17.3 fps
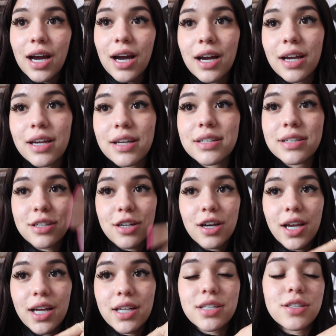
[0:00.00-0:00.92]
I did
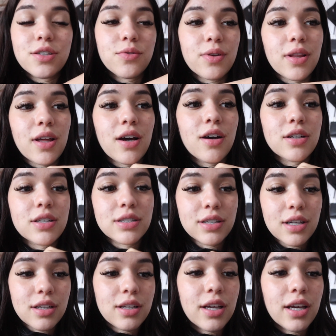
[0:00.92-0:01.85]
not get to doing that on
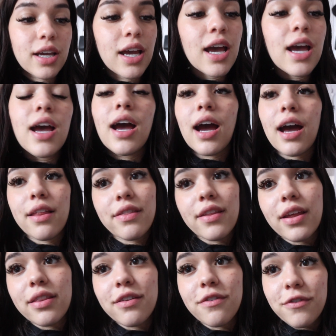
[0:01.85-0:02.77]
Sunday, and
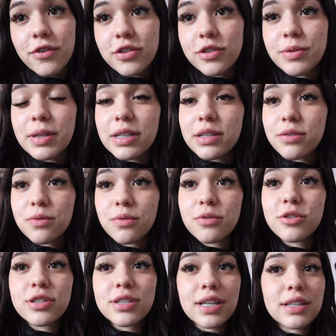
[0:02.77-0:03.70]
then the first week of
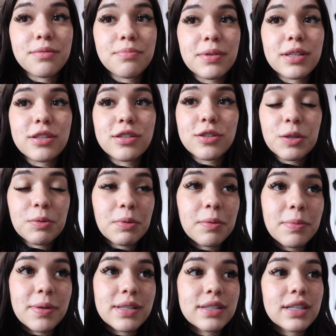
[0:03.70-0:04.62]
school just has been
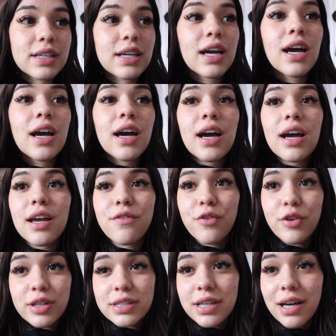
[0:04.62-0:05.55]
super busy. If
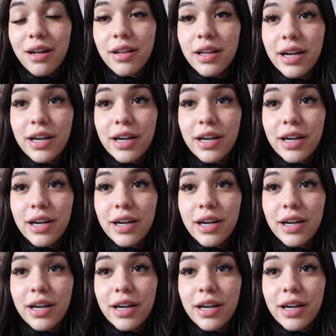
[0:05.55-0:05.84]
you can tell, I